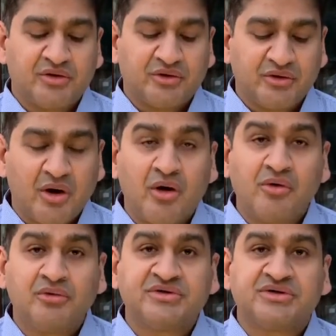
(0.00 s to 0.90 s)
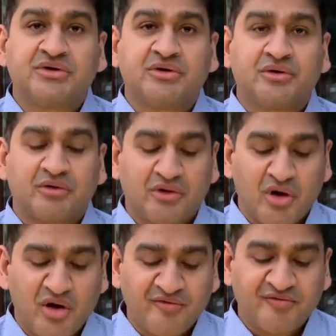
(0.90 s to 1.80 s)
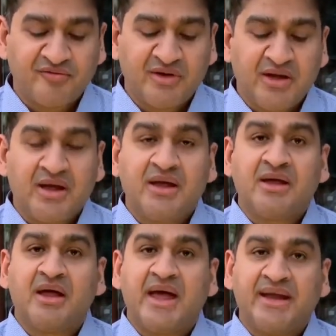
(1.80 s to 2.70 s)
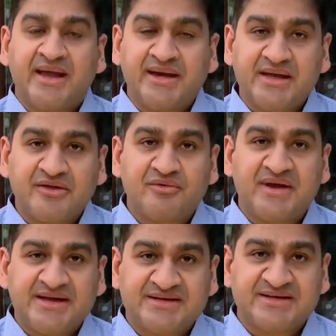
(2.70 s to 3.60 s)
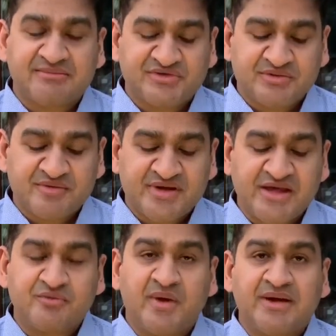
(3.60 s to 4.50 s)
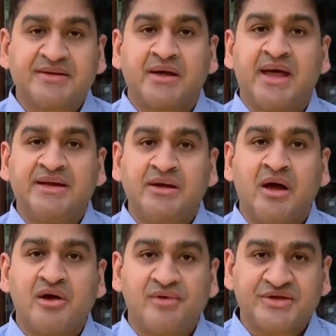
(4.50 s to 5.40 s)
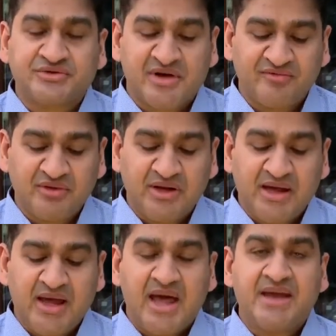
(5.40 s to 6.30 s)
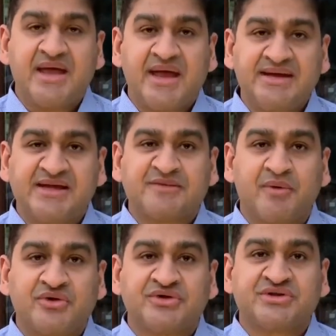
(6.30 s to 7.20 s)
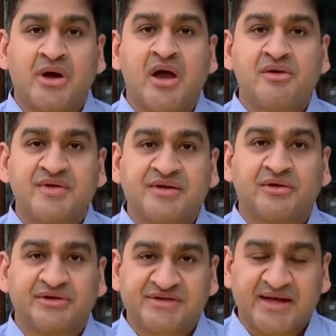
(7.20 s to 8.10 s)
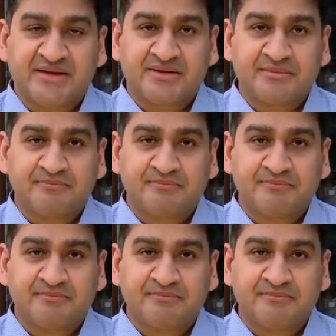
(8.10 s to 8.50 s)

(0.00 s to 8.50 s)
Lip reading: cold, cough, and any other related symptoms, as well as any high-risk travel and any exposure to high-risk contacts.